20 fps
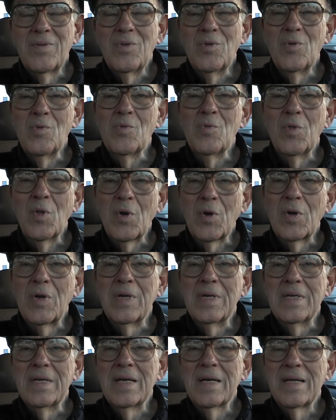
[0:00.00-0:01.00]
You
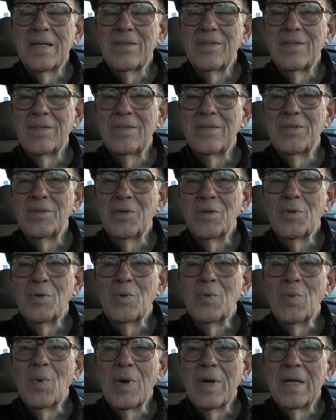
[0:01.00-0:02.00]
learned
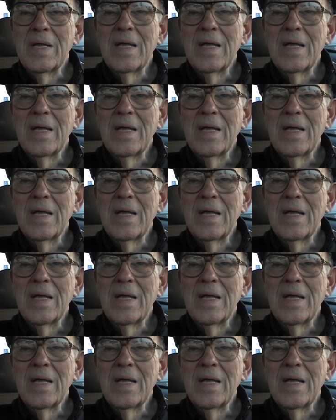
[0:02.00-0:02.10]
to